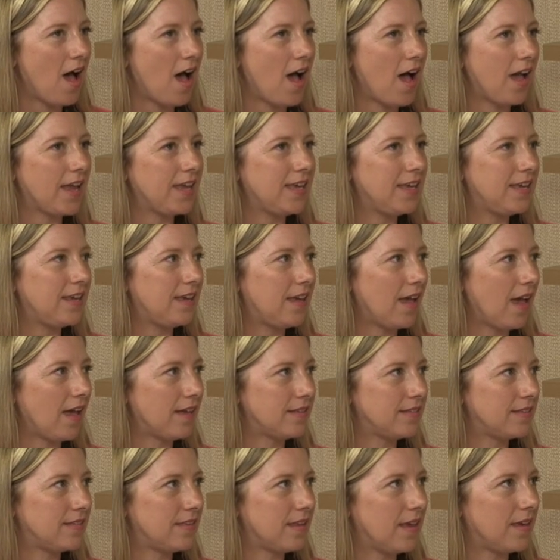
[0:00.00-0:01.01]
I
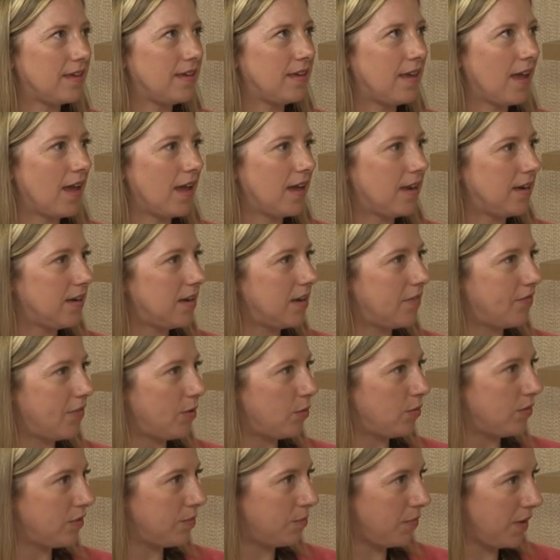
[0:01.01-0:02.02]
guess, again, if it
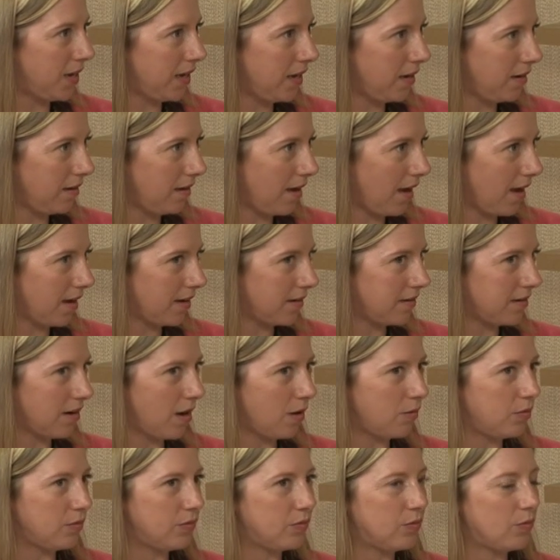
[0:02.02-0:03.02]
was me and I
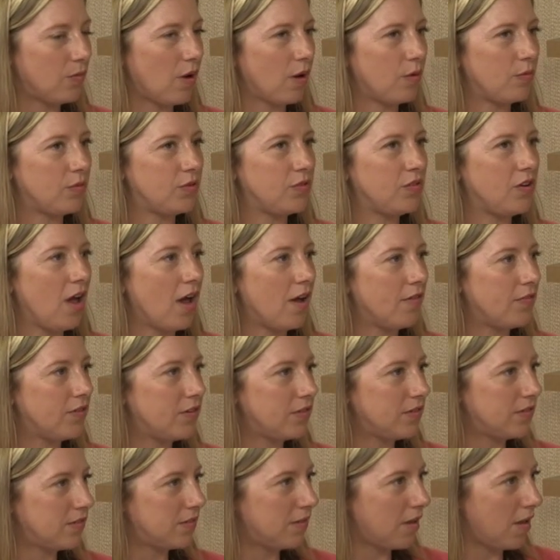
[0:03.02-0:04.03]
was, I was
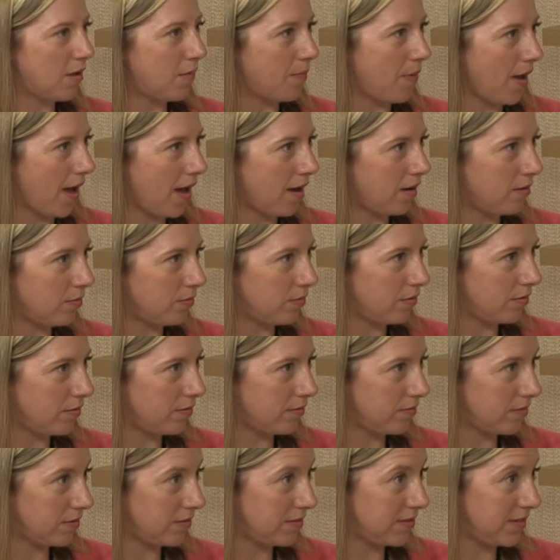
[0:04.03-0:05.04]
nervous about
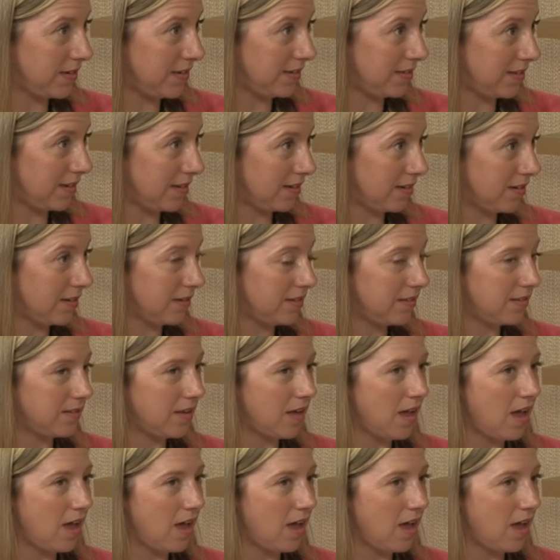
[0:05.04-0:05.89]
seasickness,